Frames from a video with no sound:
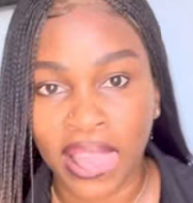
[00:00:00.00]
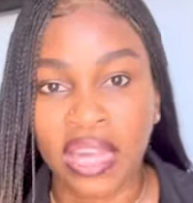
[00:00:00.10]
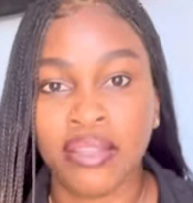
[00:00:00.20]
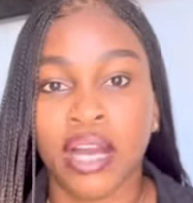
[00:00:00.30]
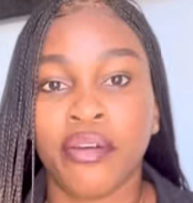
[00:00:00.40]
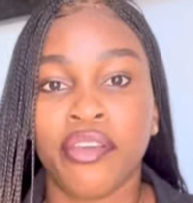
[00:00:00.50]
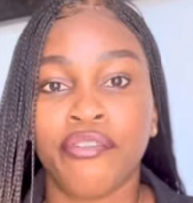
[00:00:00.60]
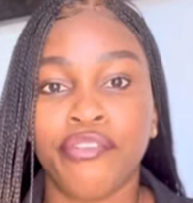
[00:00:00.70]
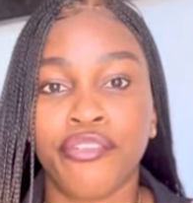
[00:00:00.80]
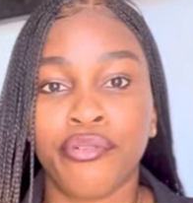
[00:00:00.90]
Now,
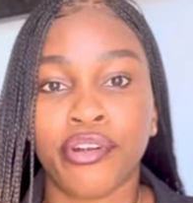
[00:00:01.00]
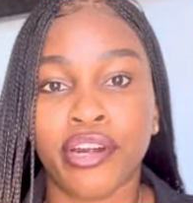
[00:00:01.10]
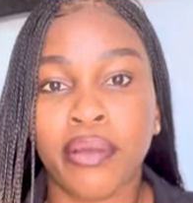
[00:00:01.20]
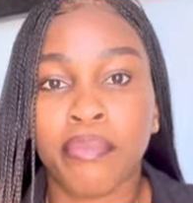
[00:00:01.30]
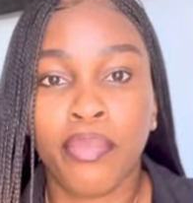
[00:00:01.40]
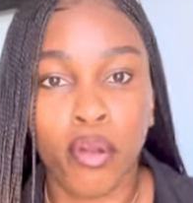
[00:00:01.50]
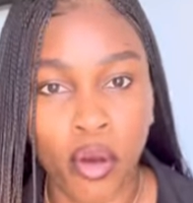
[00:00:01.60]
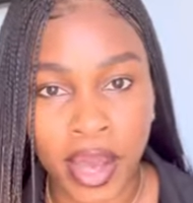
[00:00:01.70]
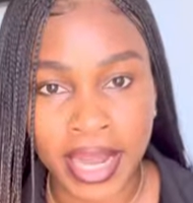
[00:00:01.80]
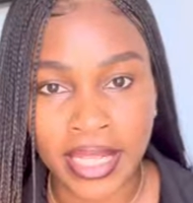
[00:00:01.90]
if you are
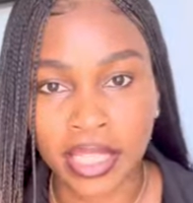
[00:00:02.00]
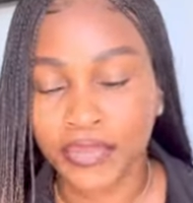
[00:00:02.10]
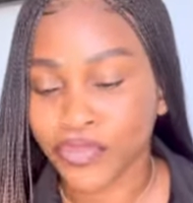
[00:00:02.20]
employed,